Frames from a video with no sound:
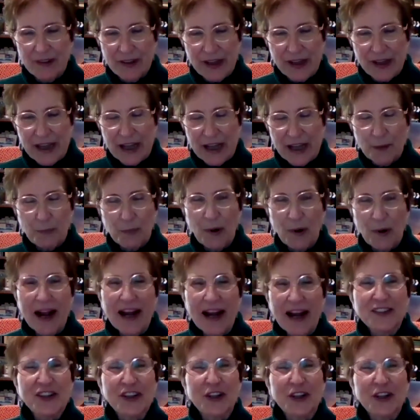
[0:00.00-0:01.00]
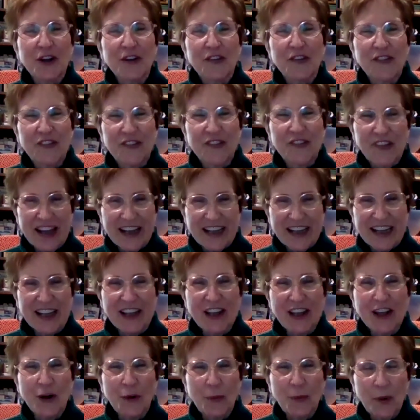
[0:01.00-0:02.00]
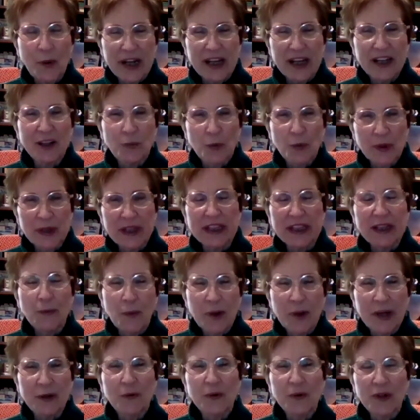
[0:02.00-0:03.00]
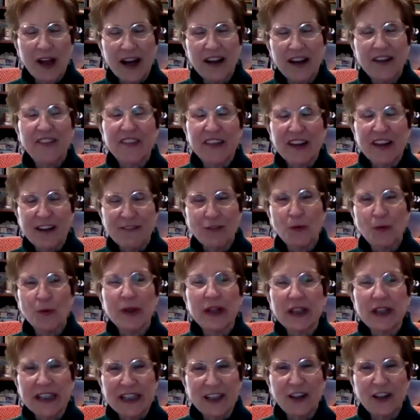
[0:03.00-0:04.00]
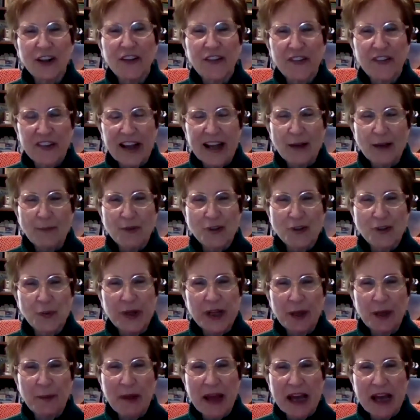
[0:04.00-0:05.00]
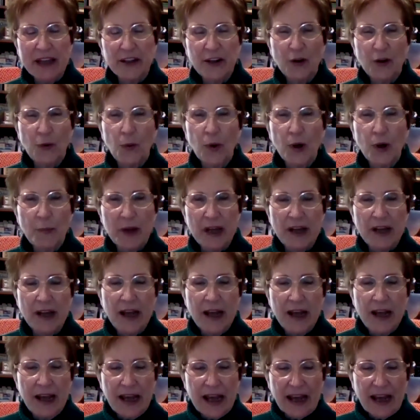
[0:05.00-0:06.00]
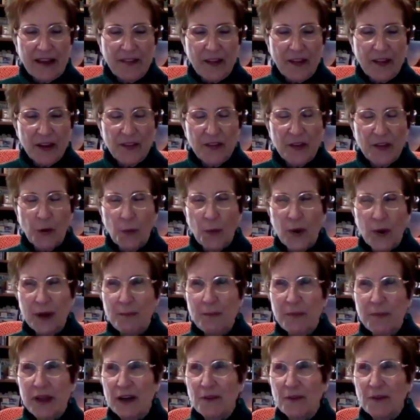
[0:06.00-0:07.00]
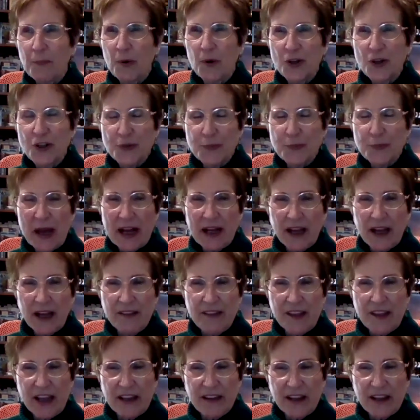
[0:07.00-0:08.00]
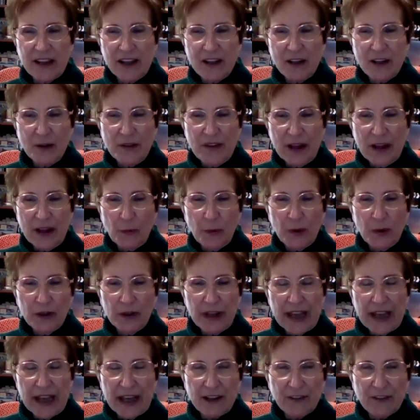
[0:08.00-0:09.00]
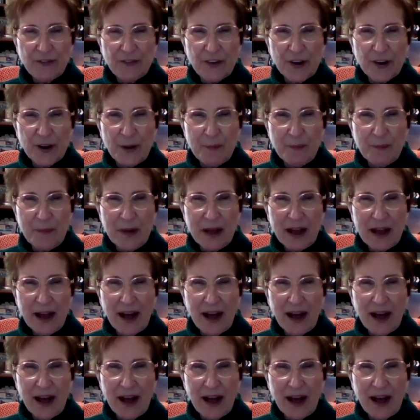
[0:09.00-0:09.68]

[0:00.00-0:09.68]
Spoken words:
in a practical setting, what God's love really looks like between a man and a woman. And the one bit of pushback I think that we'll get from